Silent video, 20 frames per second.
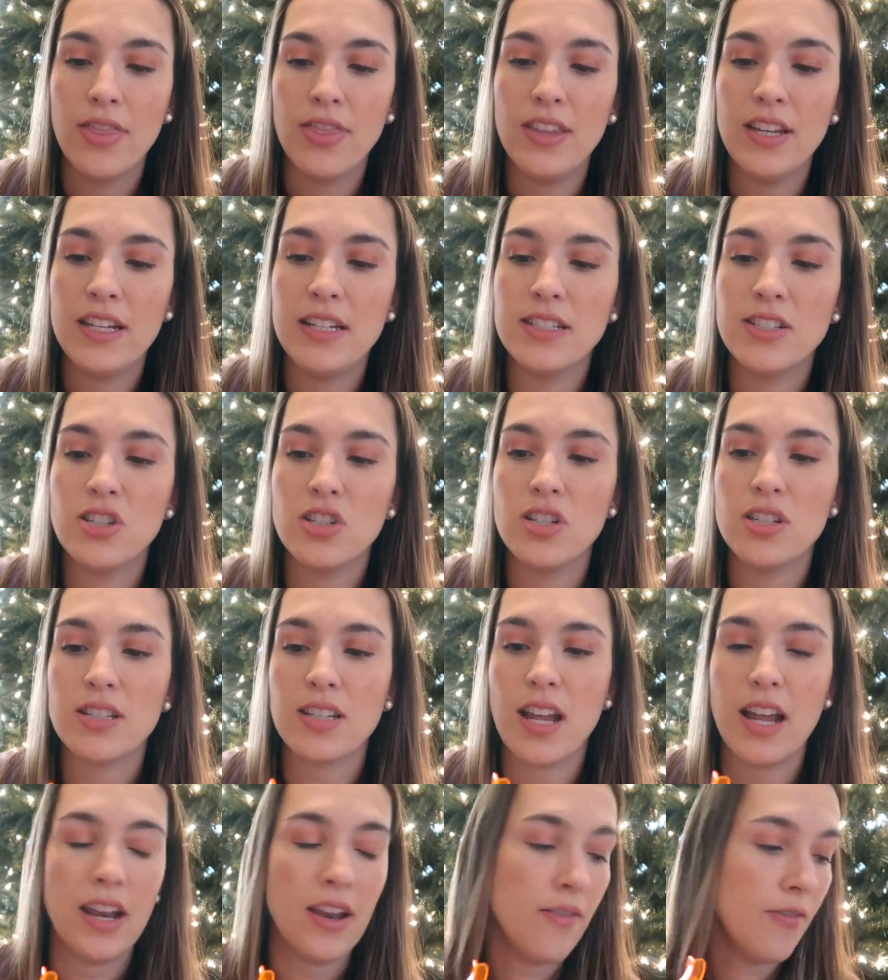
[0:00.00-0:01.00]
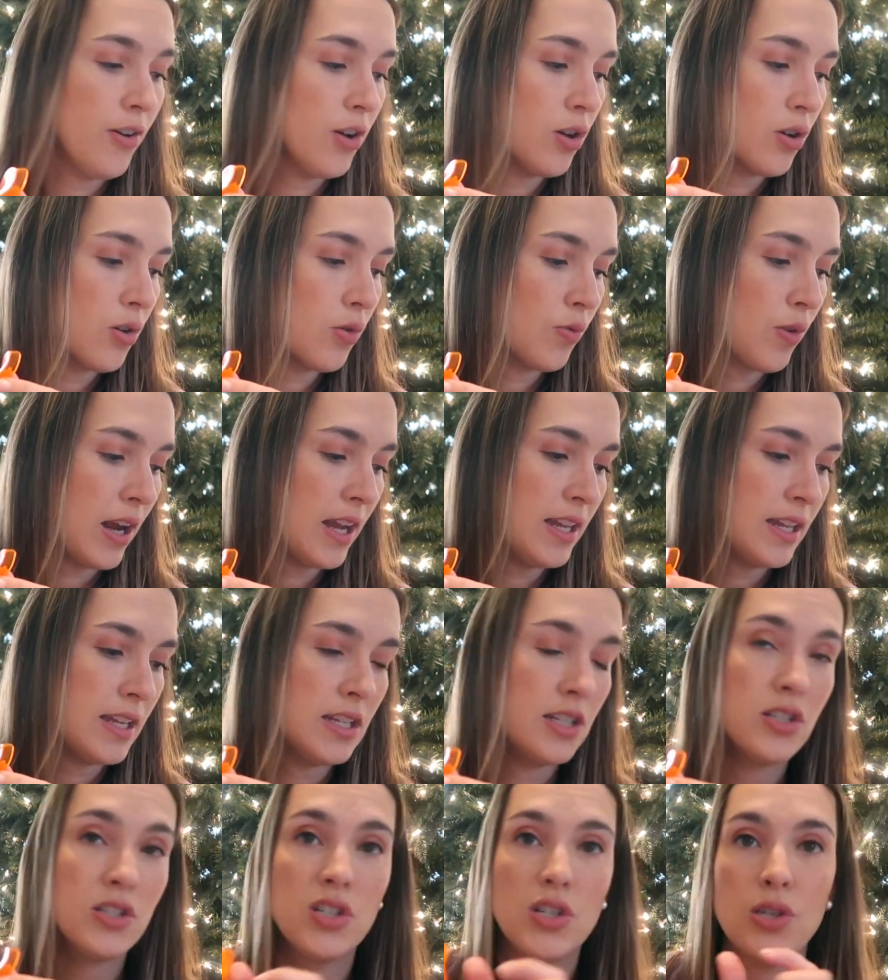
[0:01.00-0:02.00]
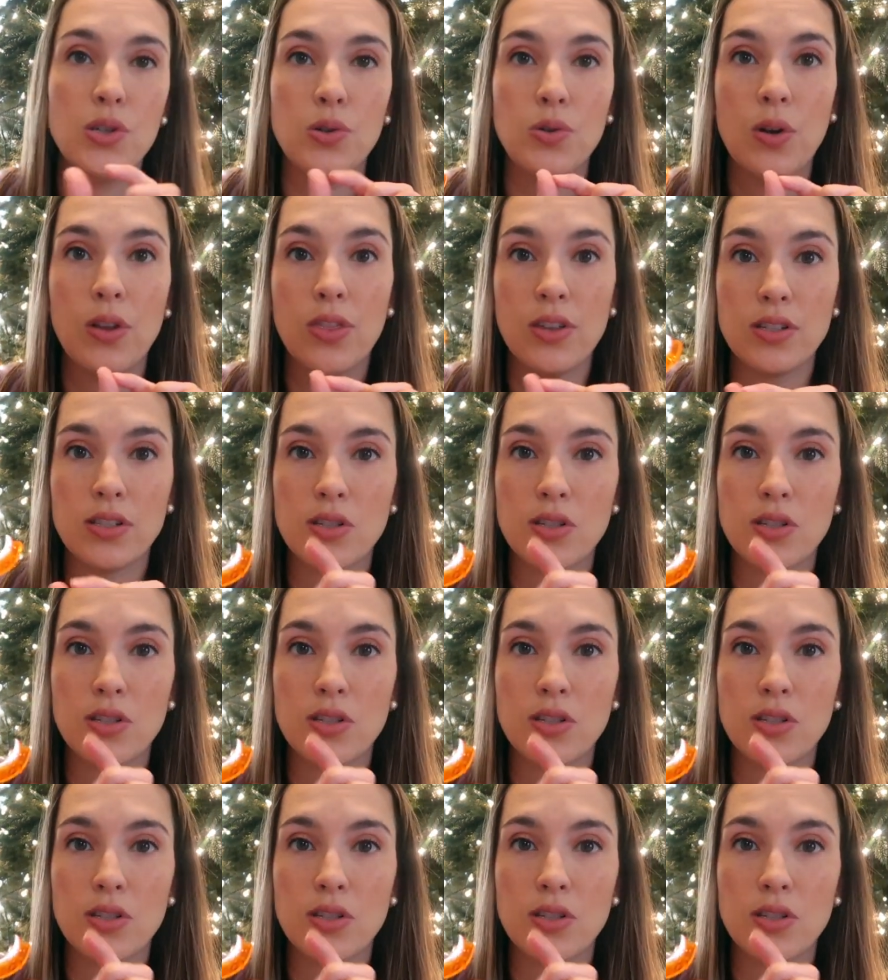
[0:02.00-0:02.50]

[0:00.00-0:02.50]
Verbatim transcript: These just kind of hook right into the